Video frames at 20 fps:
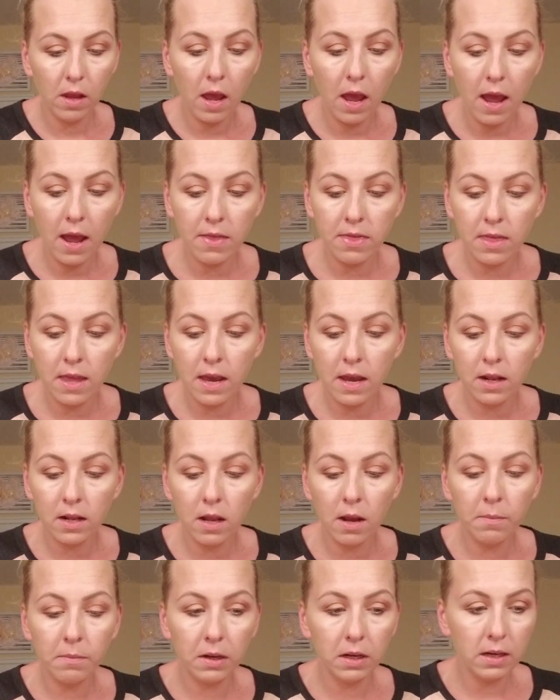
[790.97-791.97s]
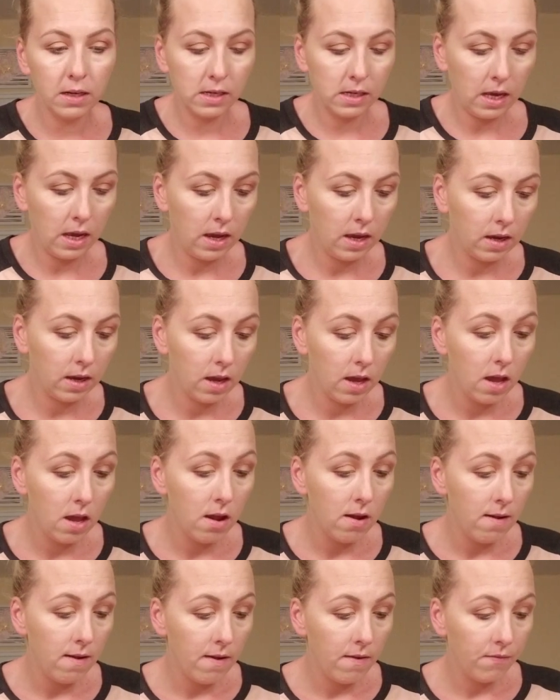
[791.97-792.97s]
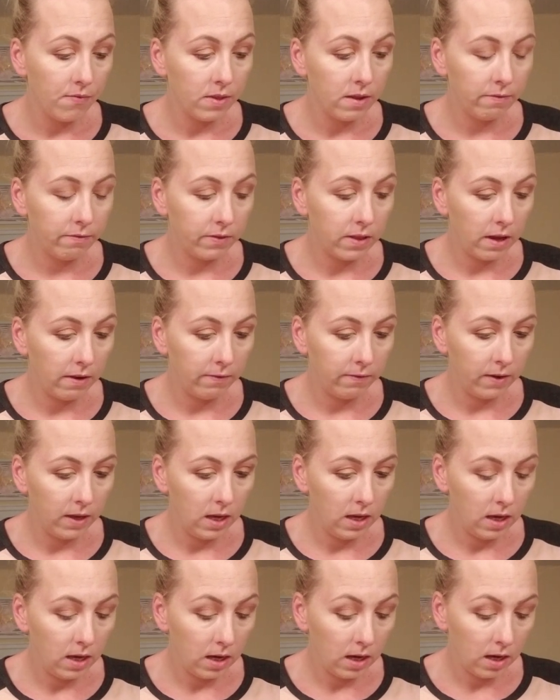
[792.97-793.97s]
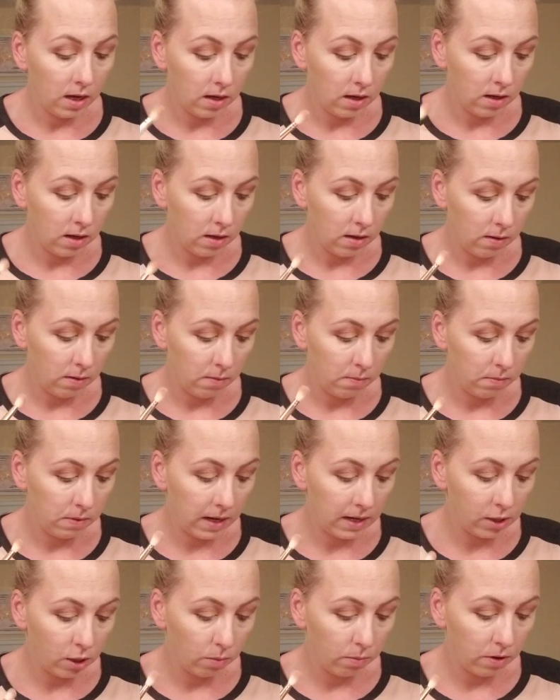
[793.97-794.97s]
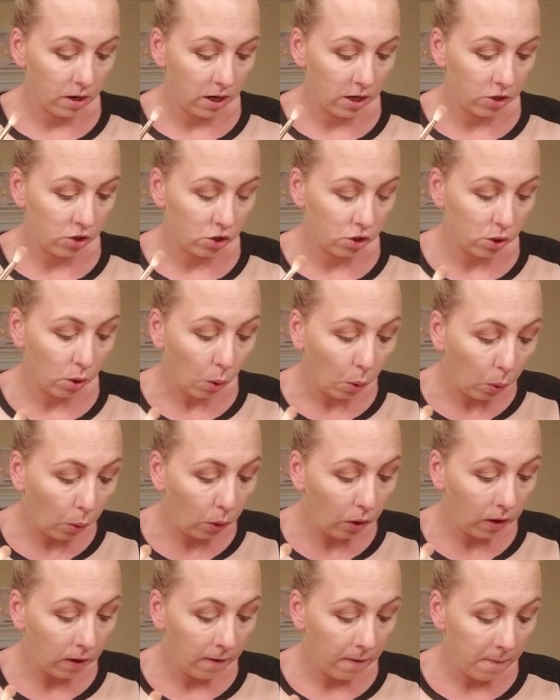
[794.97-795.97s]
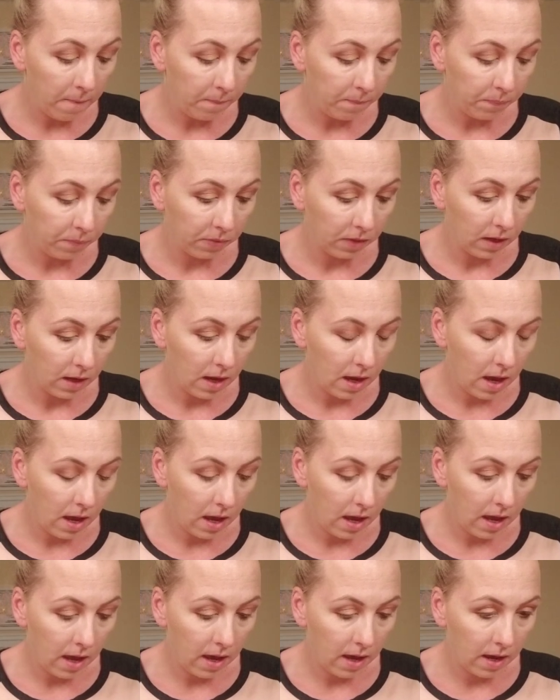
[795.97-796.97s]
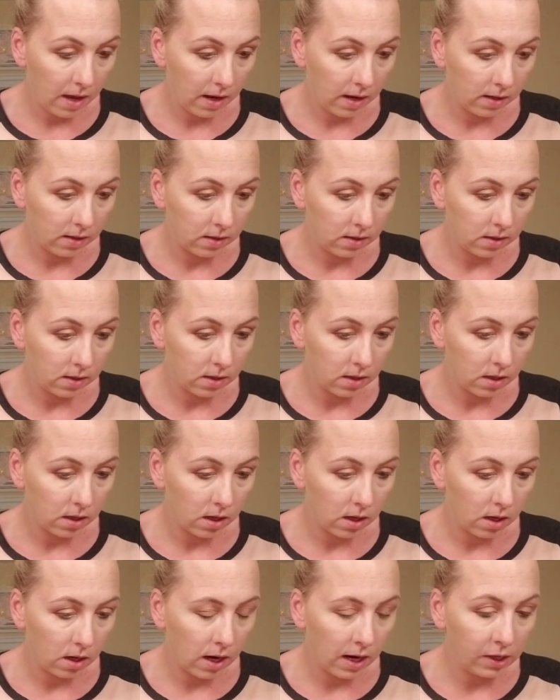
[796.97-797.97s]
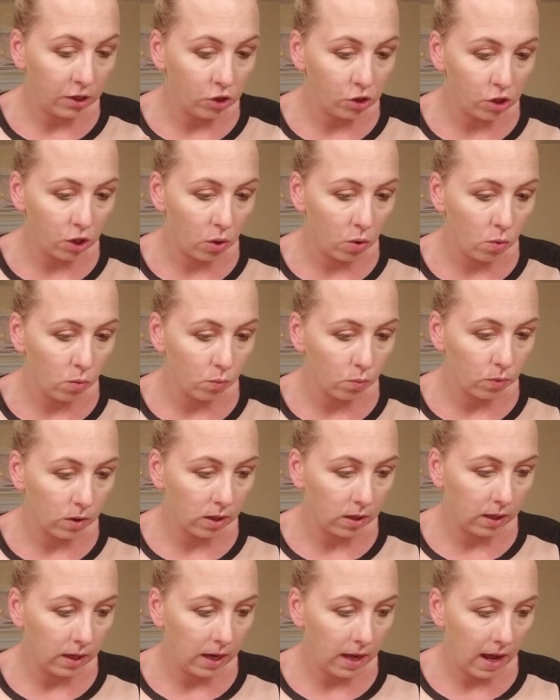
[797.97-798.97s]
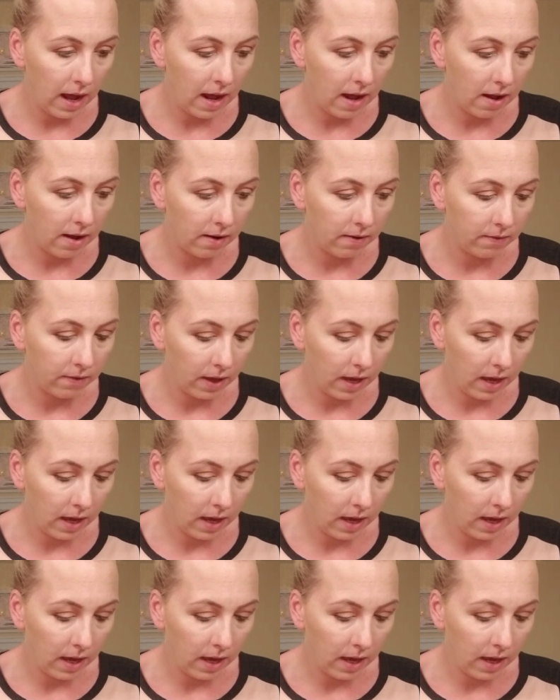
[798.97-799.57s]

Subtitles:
And then I'm going to take the fluffy blender brush, and I don't really have